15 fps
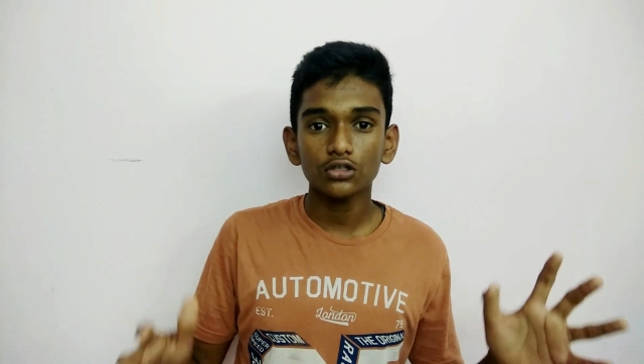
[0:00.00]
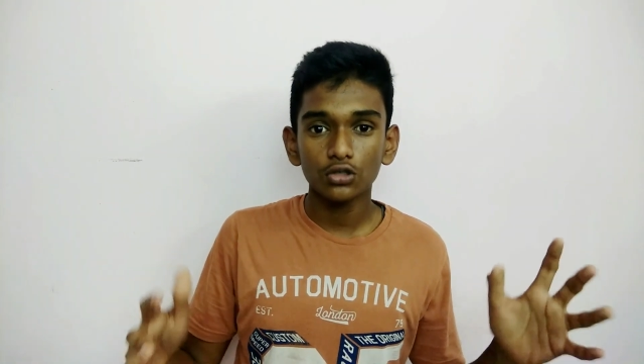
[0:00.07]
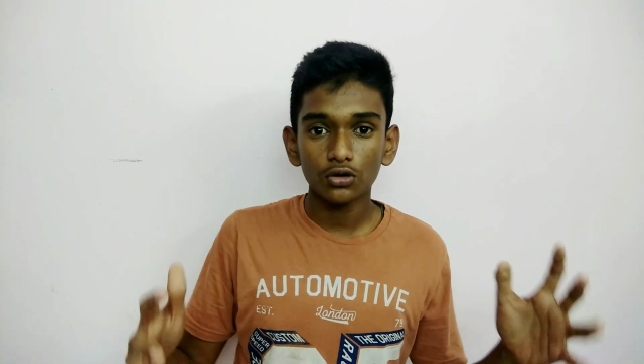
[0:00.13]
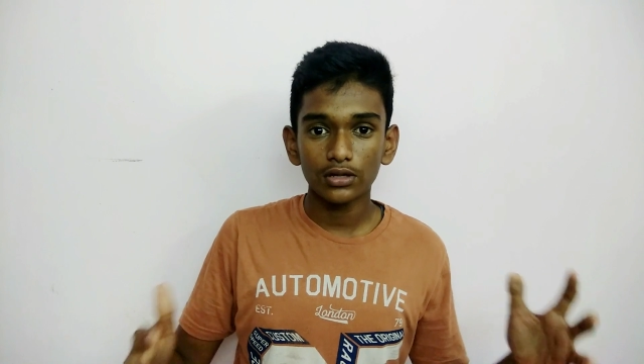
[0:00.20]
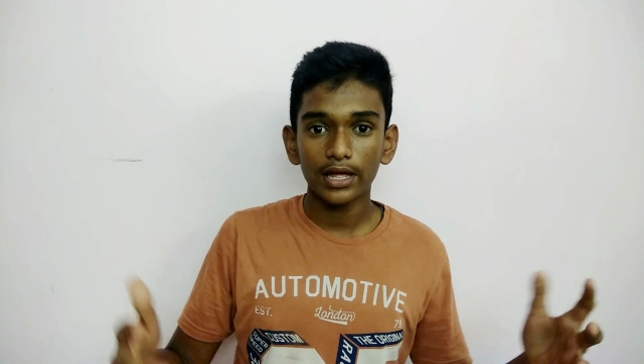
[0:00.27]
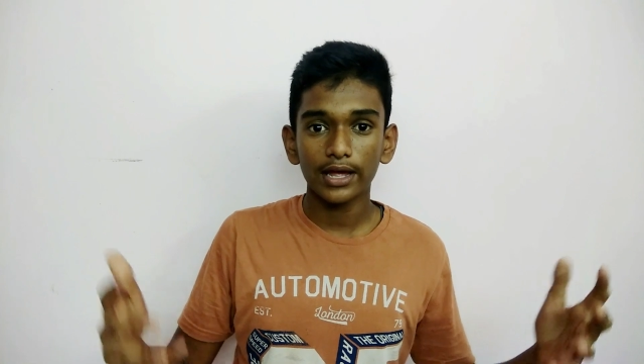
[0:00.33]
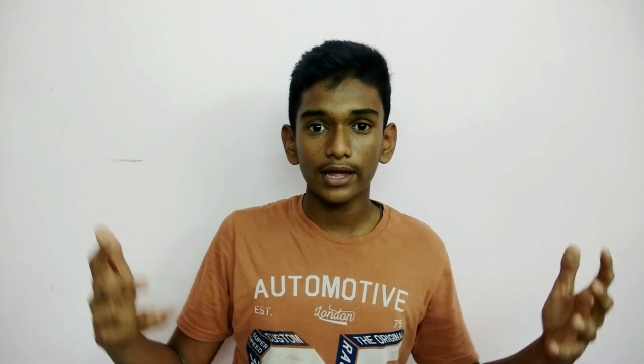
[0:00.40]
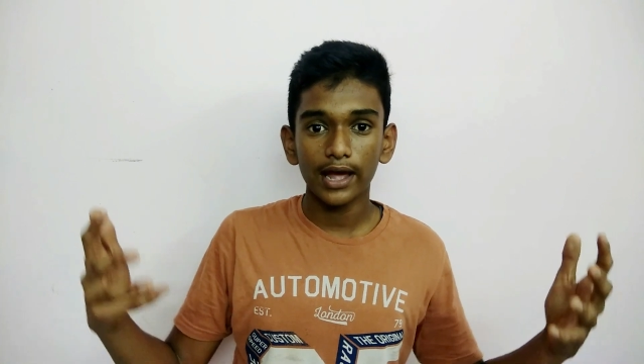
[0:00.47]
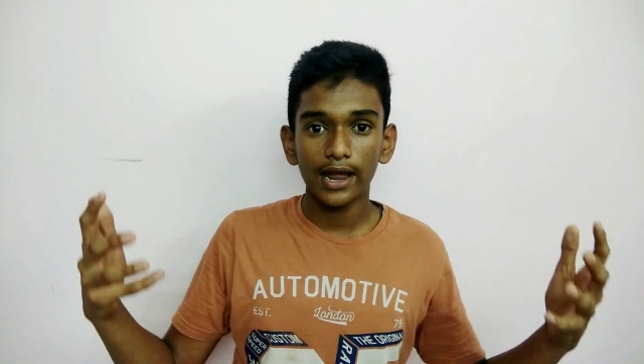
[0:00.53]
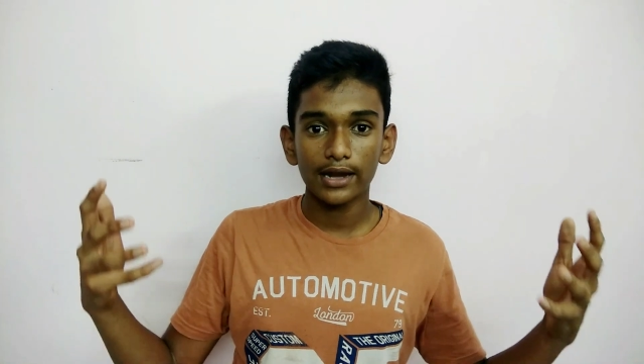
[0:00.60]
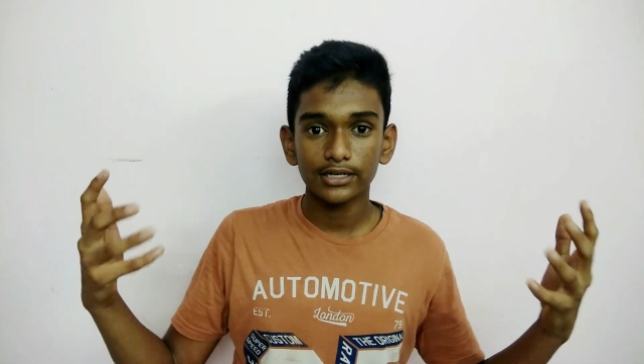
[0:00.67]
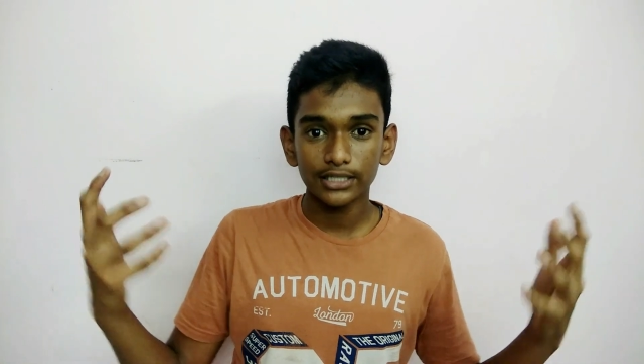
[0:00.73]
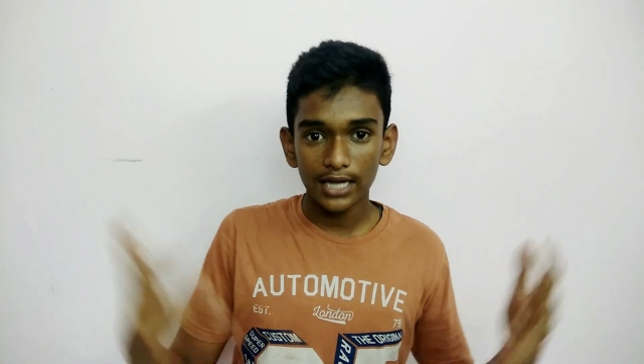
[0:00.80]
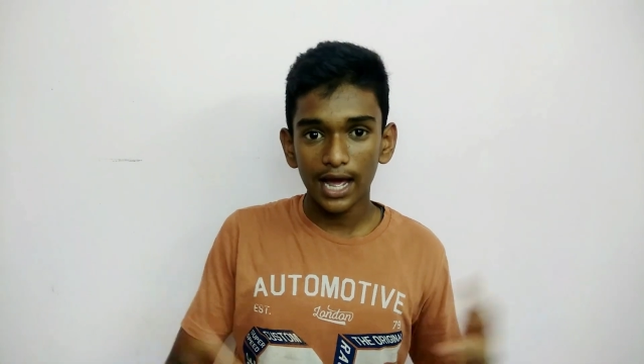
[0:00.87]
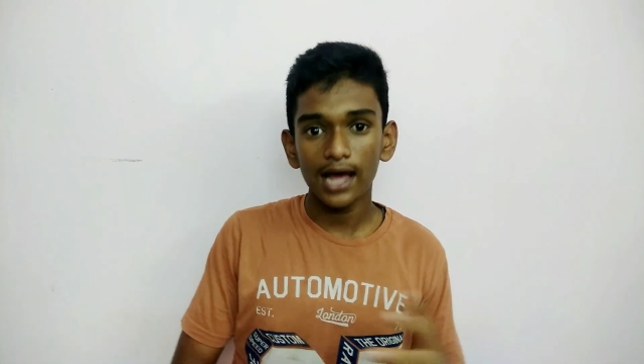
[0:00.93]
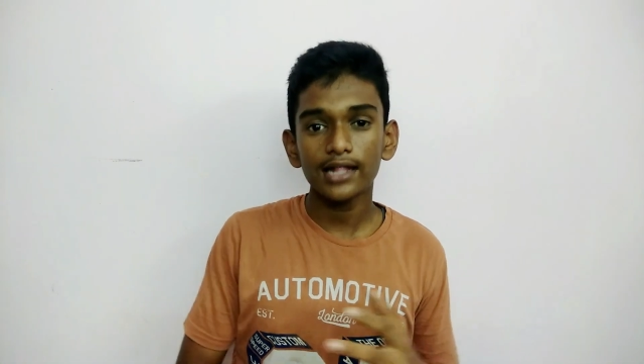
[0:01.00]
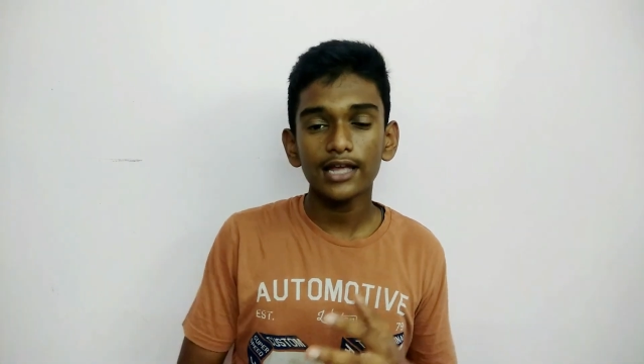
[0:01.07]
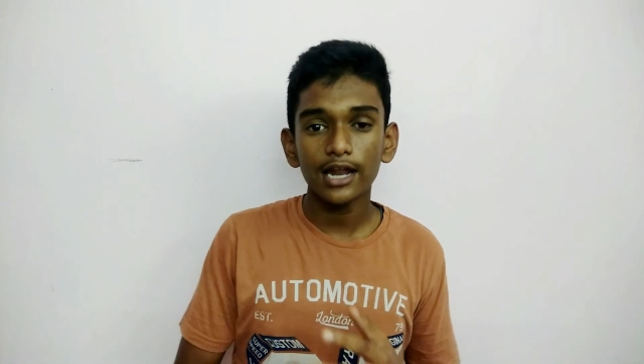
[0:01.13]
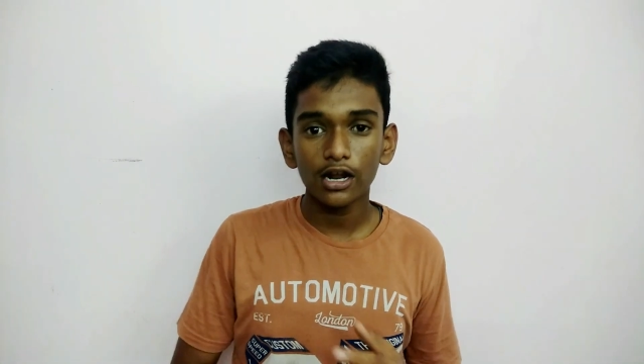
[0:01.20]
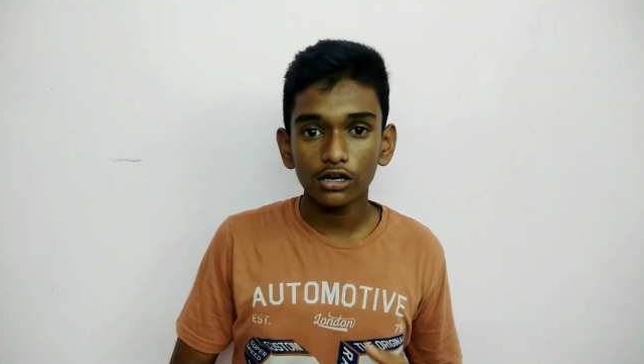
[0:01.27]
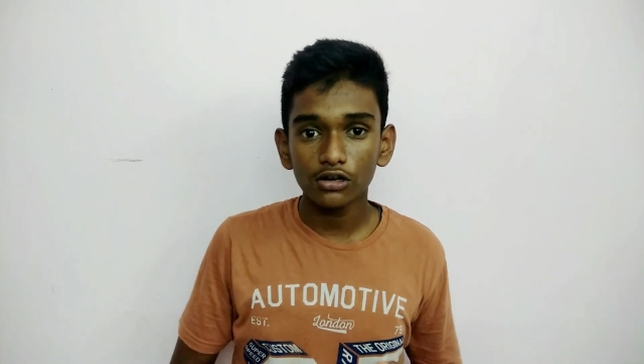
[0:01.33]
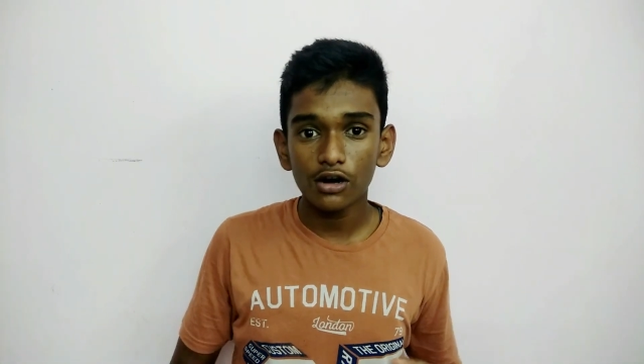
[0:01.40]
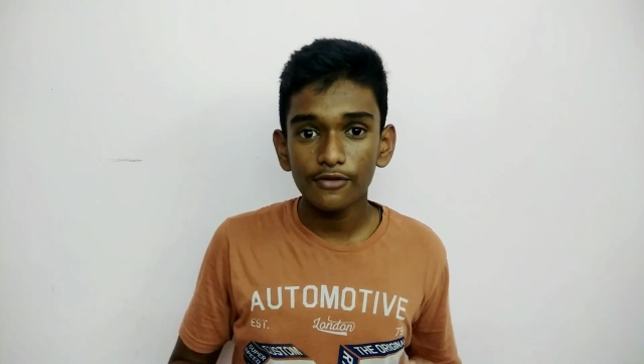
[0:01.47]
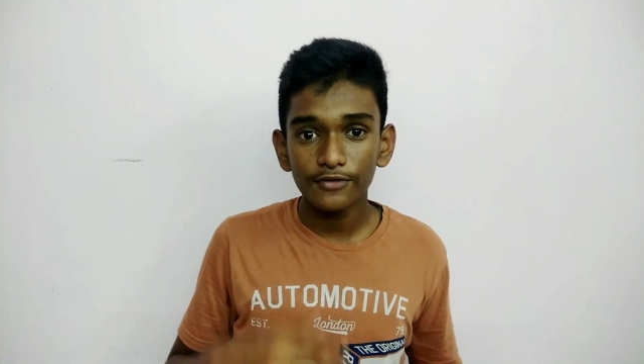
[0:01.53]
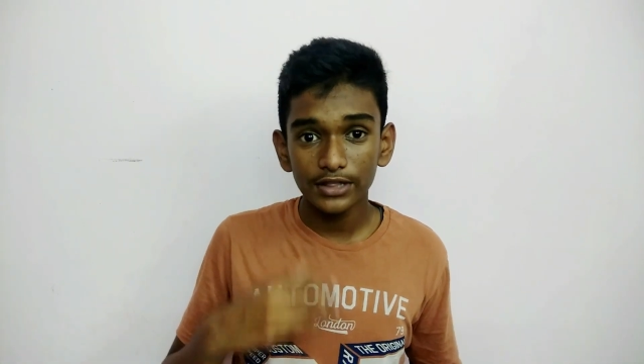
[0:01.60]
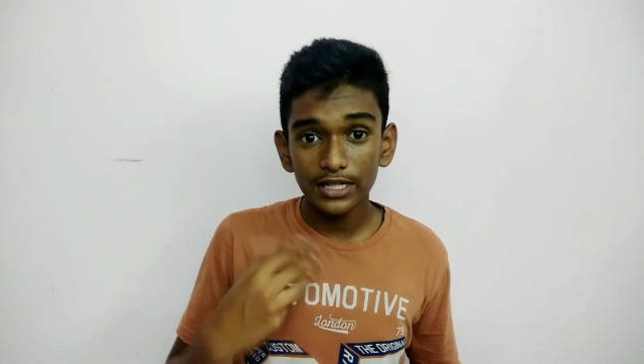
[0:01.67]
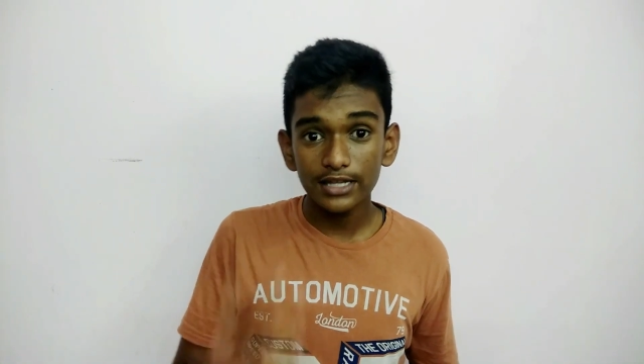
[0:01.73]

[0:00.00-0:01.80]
so they can share the electron with